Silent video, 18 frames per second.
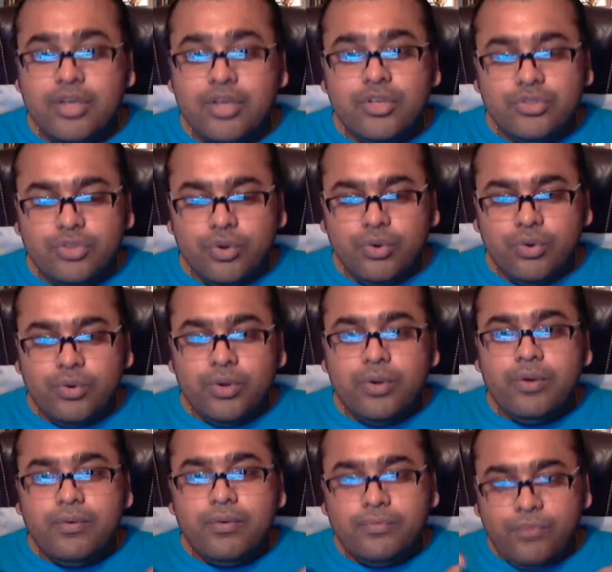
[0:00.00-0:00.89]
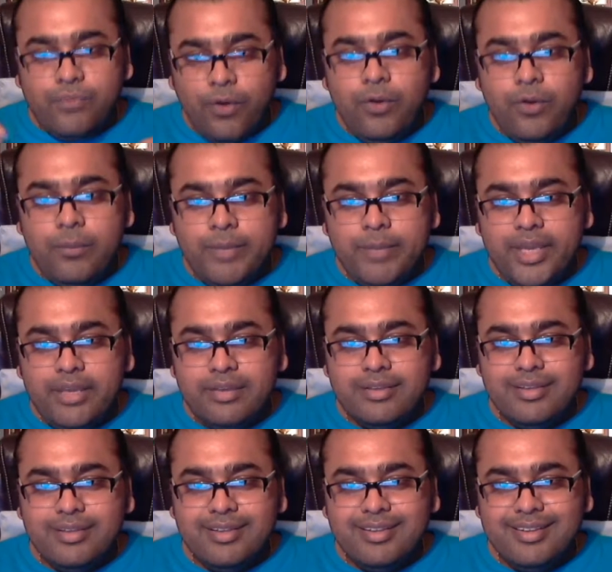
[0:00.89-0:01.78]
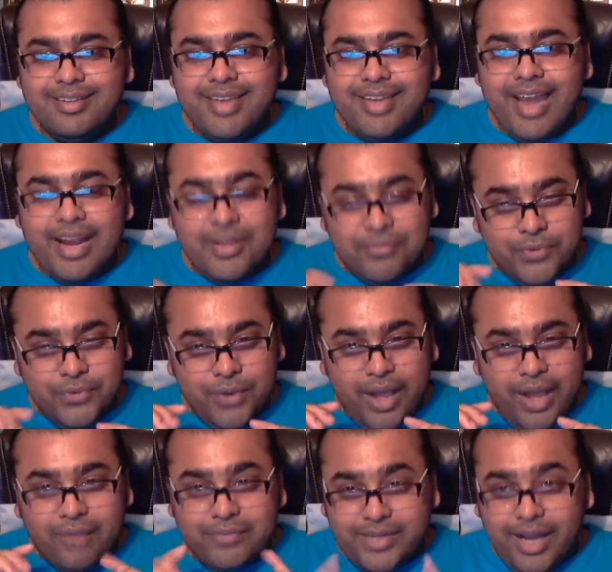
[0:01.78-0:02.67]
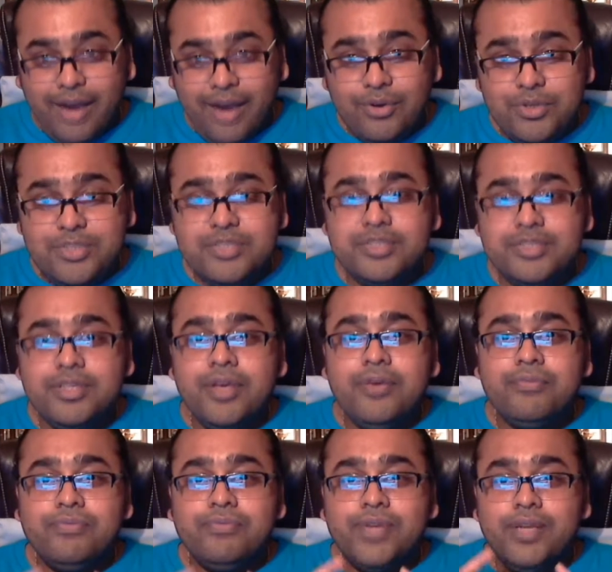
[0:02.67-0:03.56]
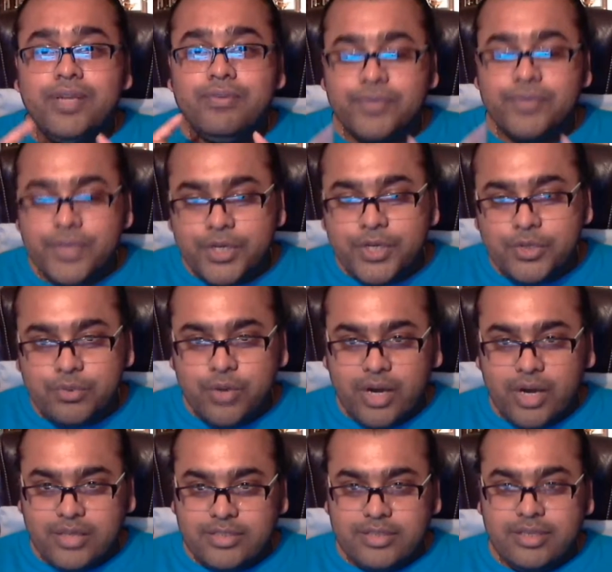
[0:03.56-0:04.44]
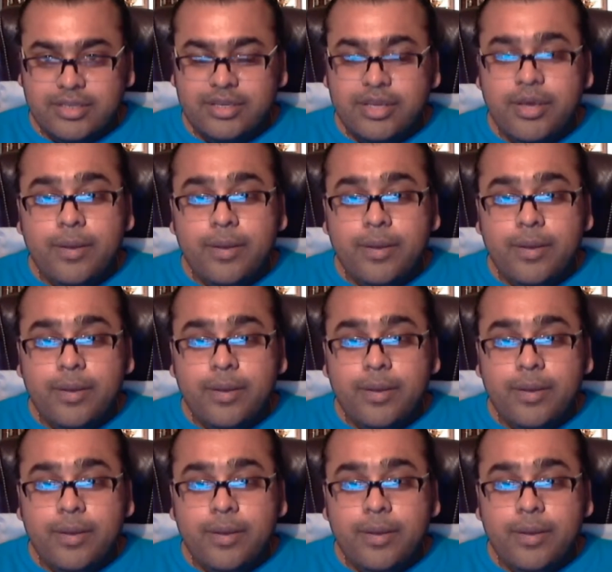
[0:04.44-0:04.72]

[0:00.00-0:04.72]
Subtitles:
So follow me, and if you have doubts, feel free to ask.